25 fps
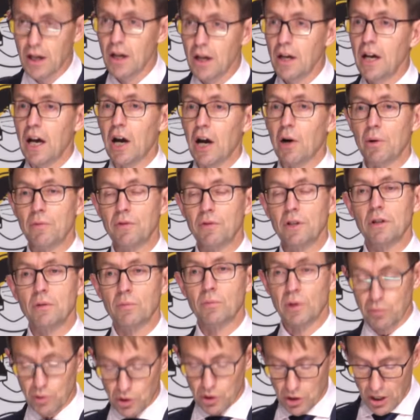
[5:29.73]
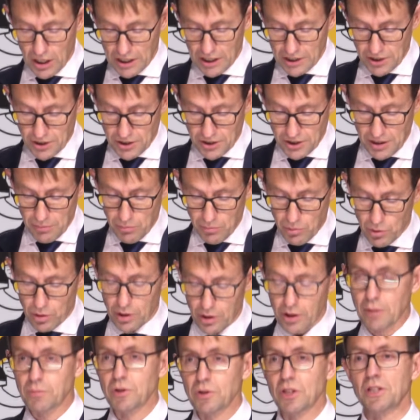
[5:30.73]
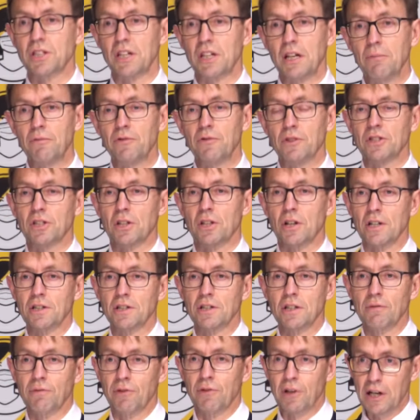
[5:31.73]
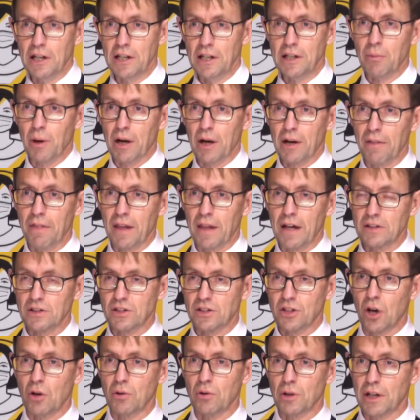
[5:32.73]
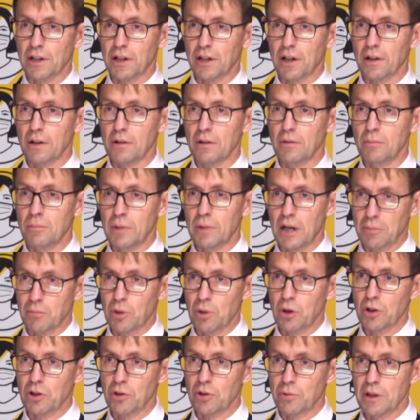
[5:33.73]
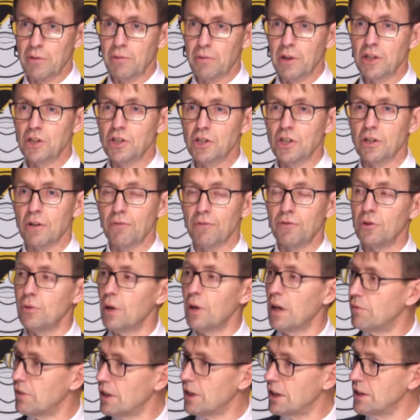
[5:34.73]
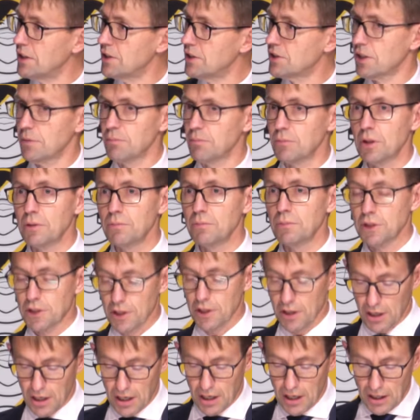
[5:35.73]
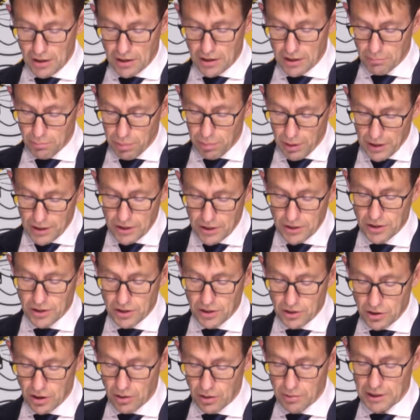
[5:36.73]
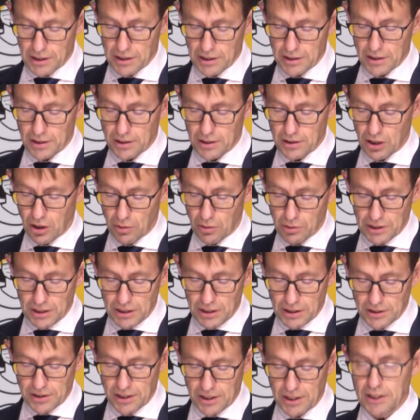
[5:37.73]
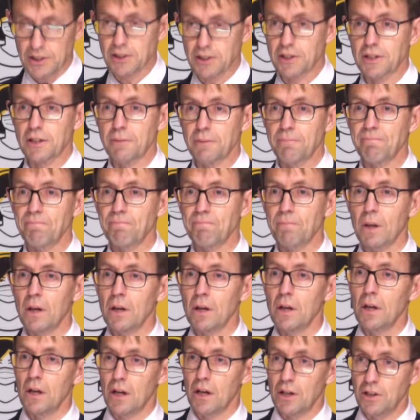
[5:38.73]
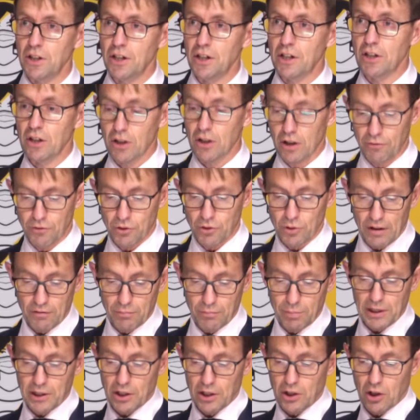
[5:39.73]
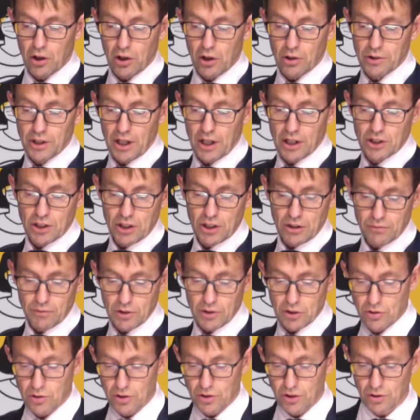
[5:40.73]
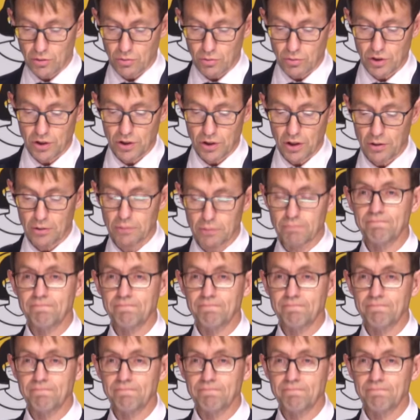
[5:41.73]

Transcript: However, we would like to see more, and I'm just emphasising for anyone in that Tauranga, Mount Maunganui region, if you have any symptoms, then please go and get a test. Indeed, if you have been at a location of interest also.